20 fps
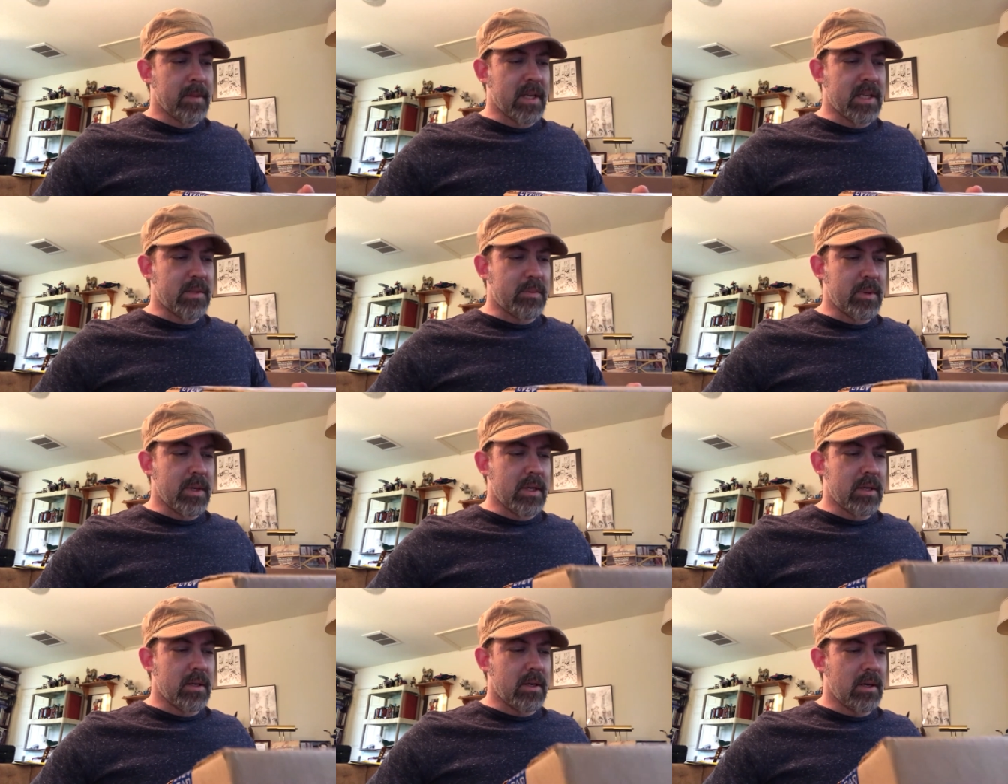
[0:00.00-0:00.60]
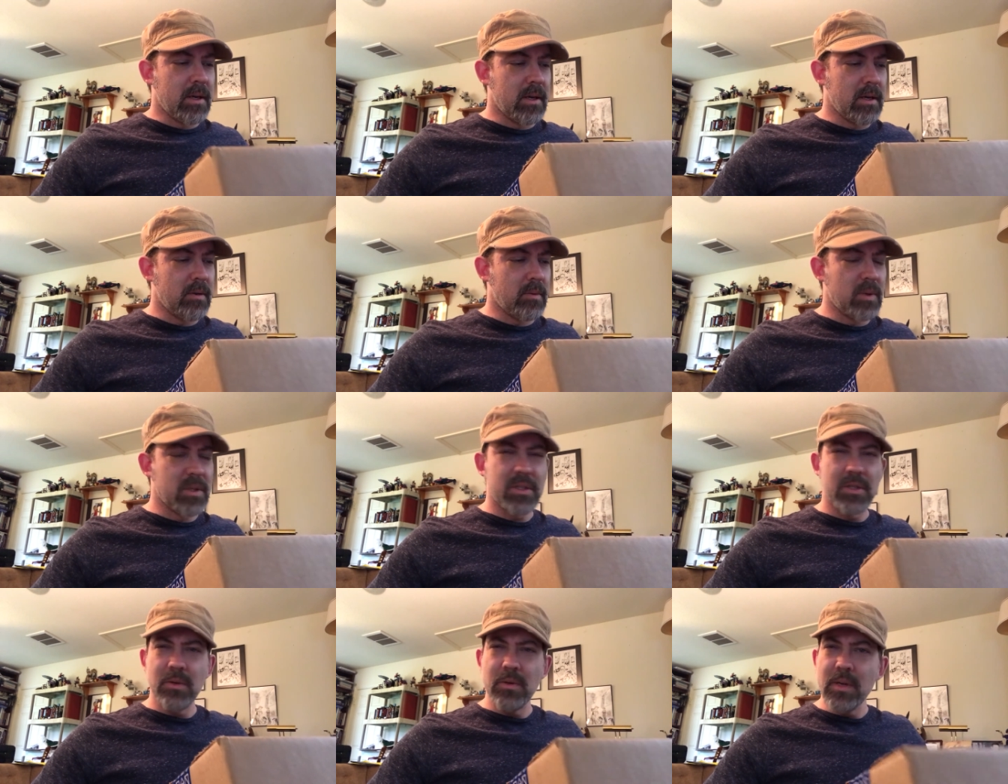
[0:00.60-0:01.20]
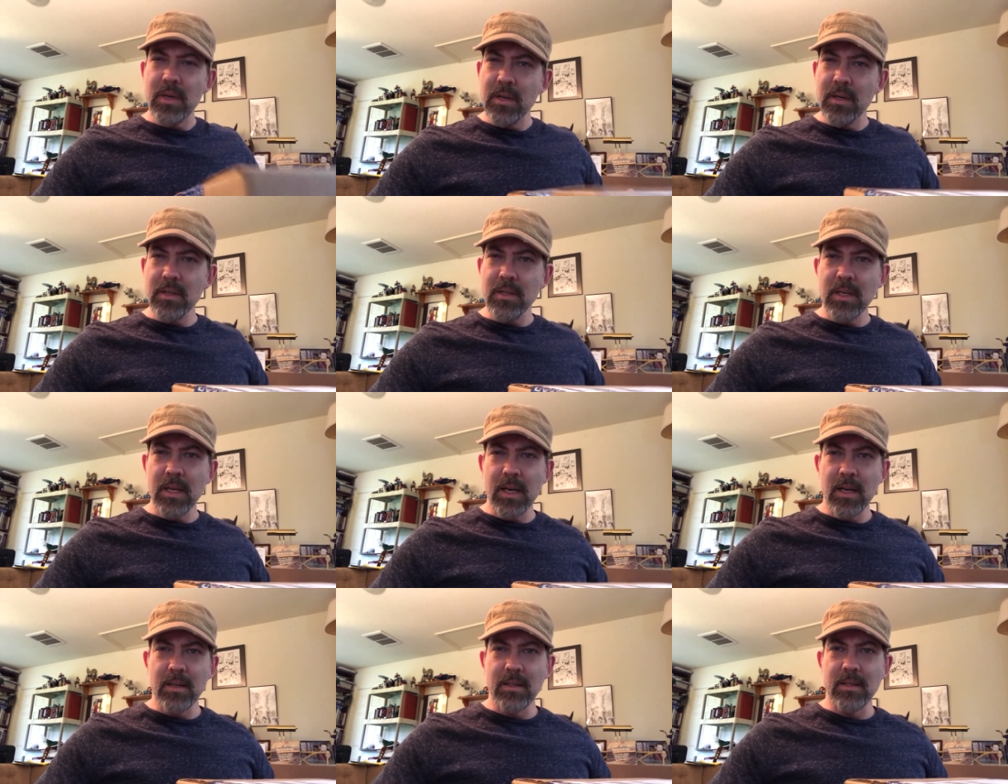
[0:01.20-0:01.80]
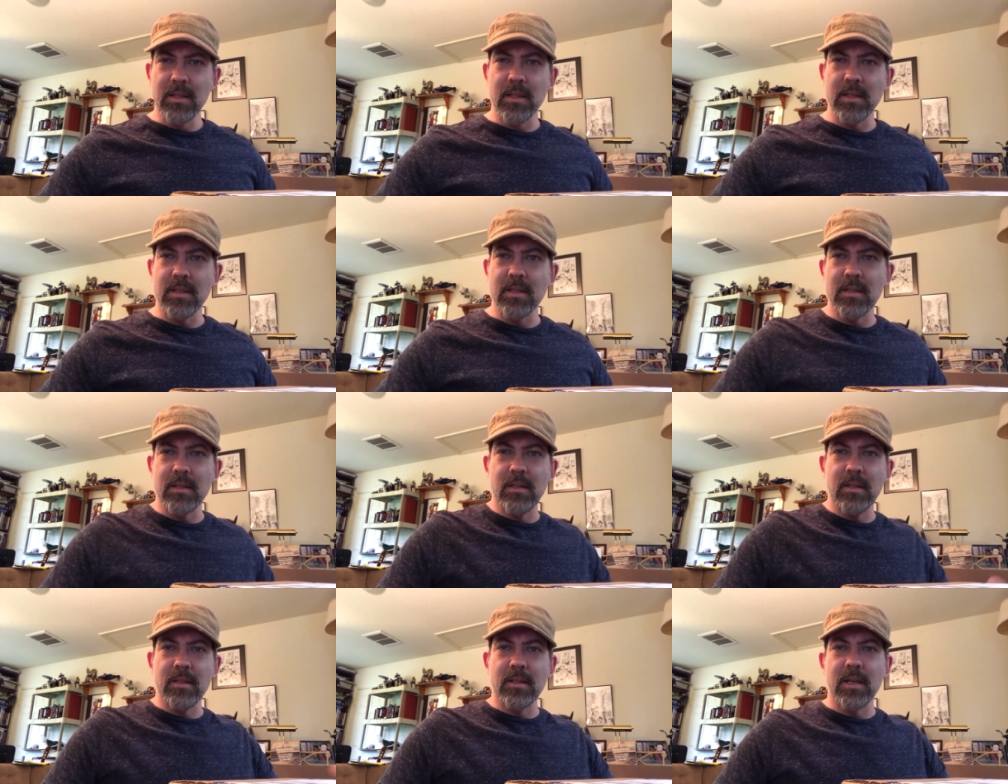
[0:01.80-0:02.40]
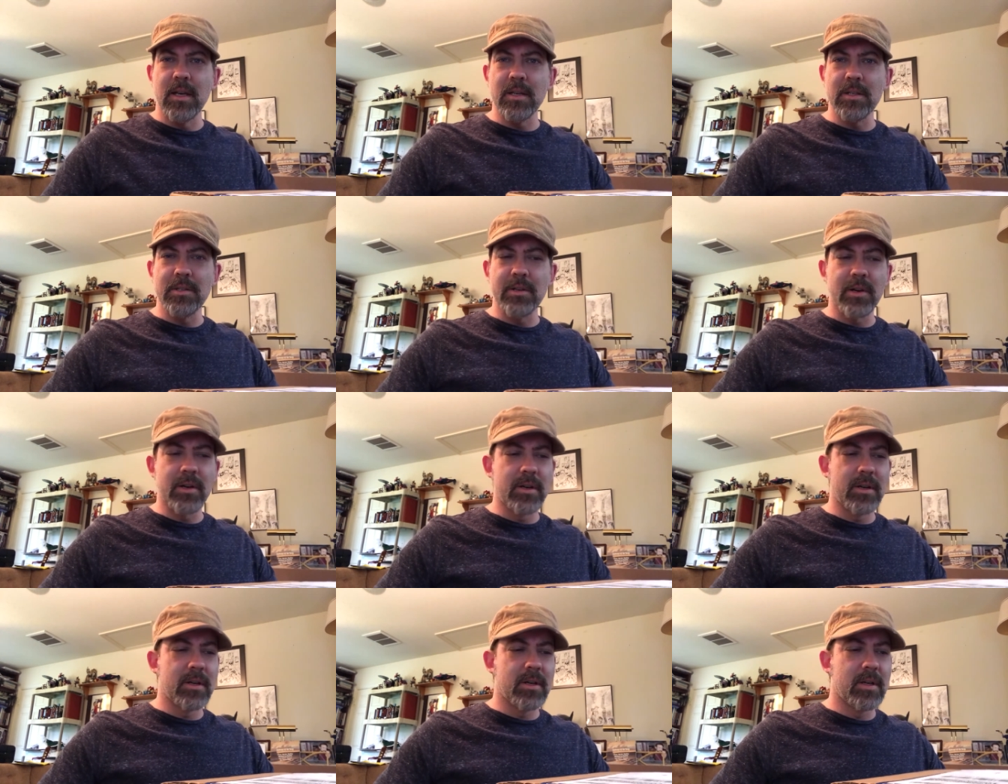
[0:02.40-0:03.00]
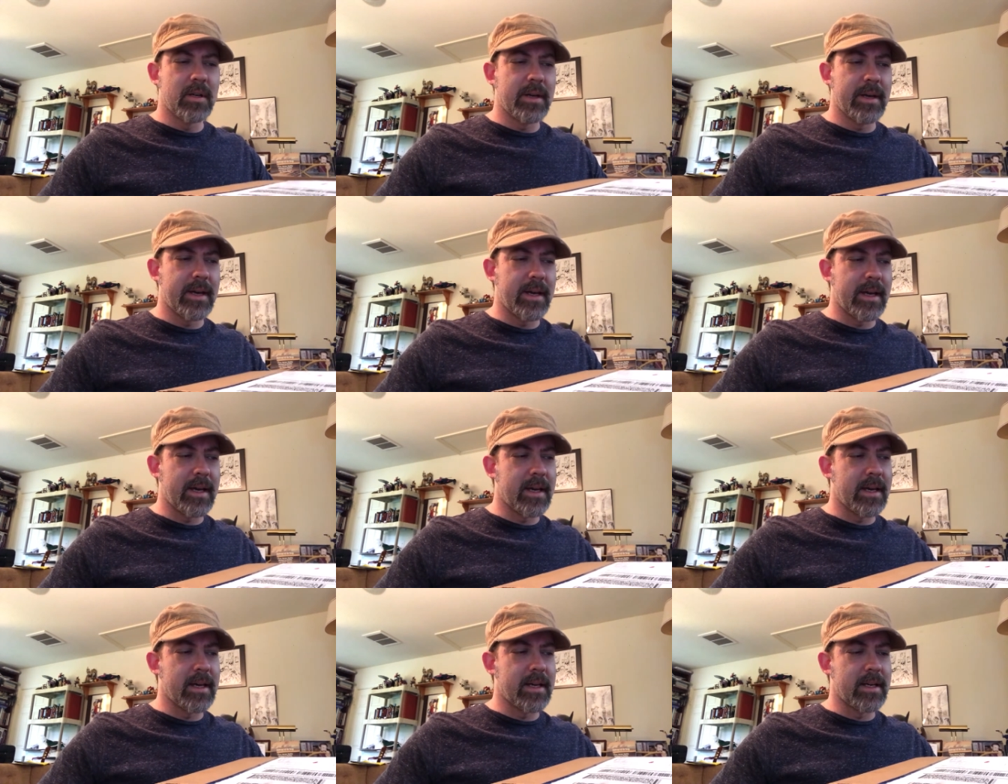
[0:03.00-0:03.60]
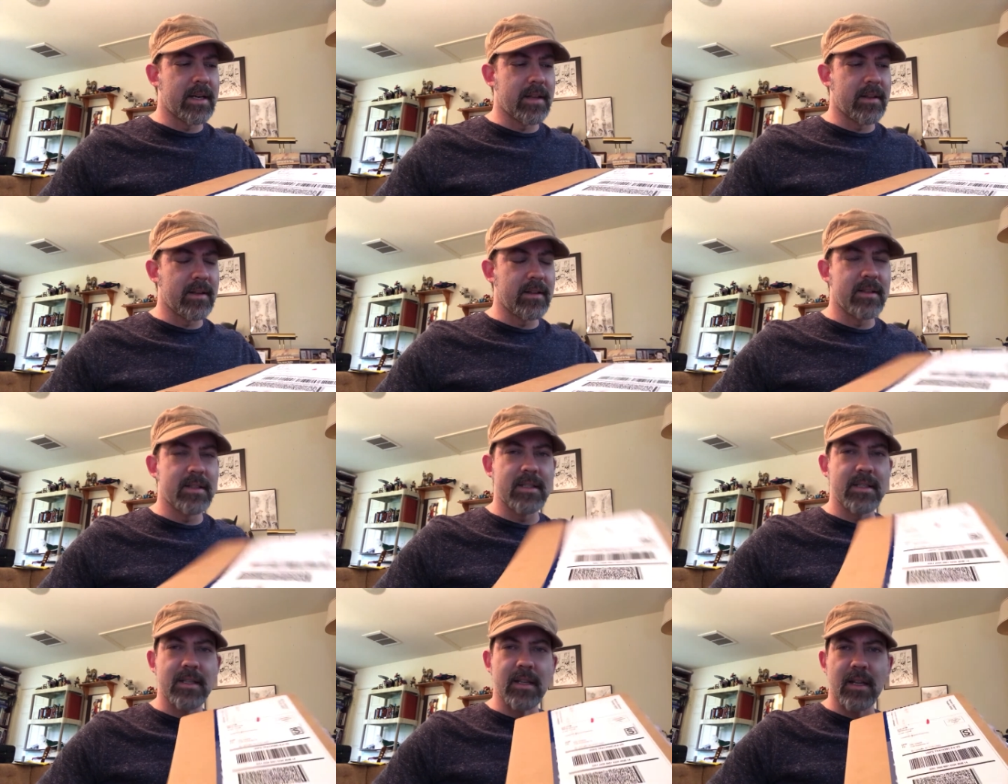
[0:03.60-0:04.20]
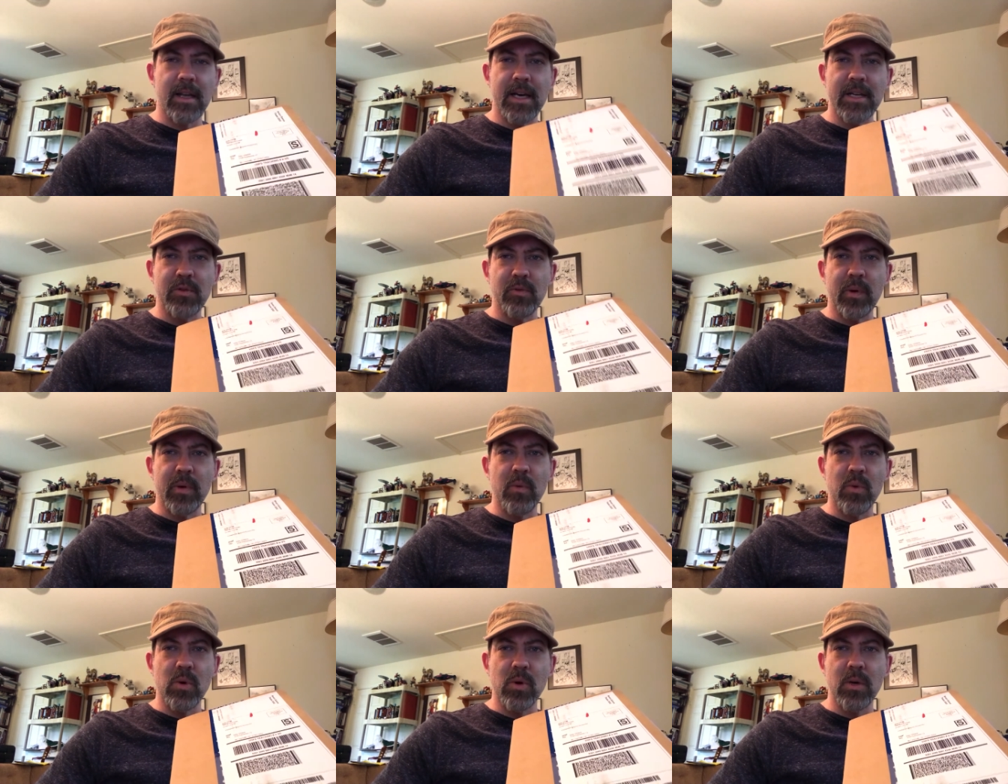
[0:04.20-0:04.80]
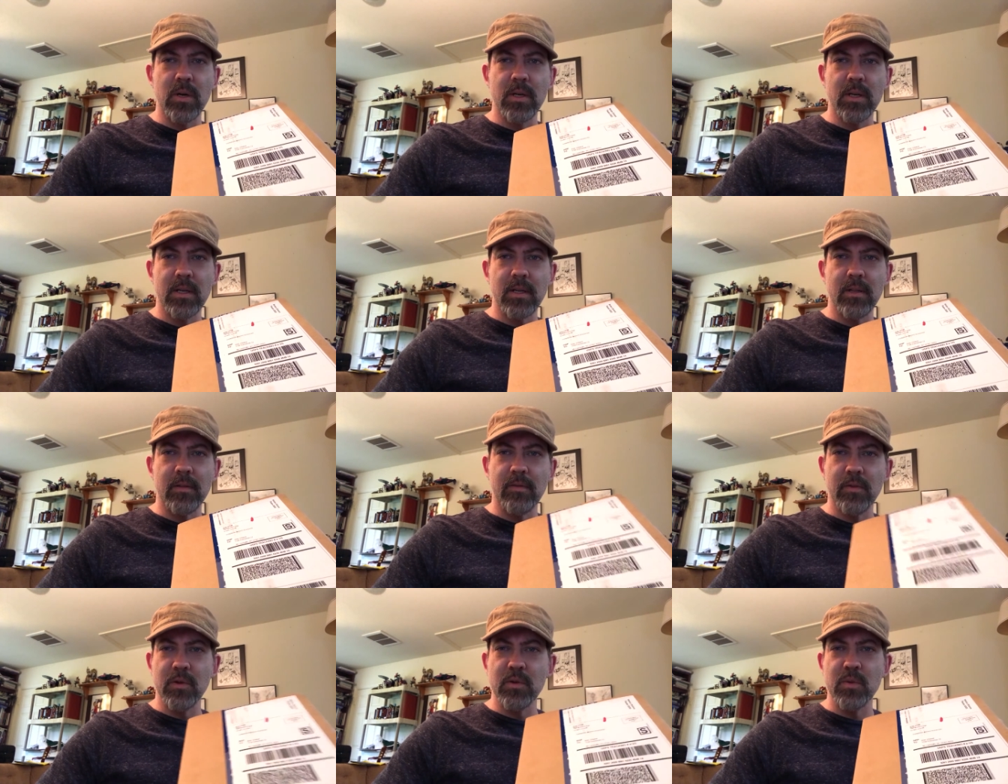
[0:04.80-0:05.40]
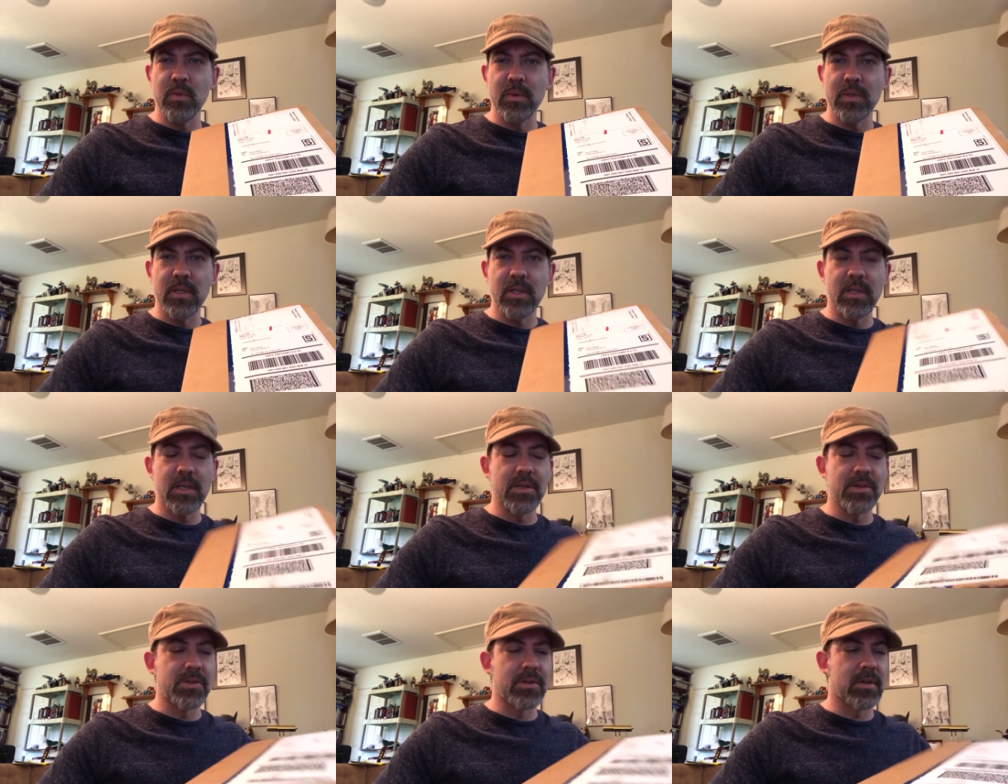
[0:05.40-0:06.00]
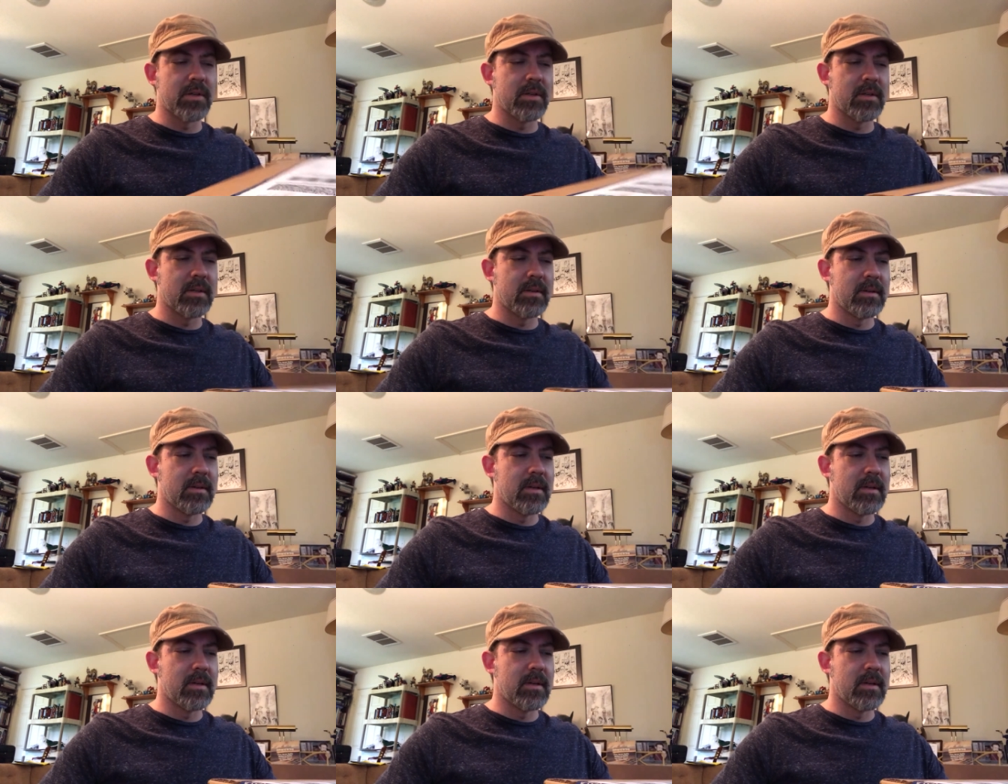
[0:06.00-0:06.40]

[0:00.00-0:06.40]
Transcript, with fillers: it's been what, 2 years now since this Kickstarter, and I think this is the last reward. The first one was a t-shirt.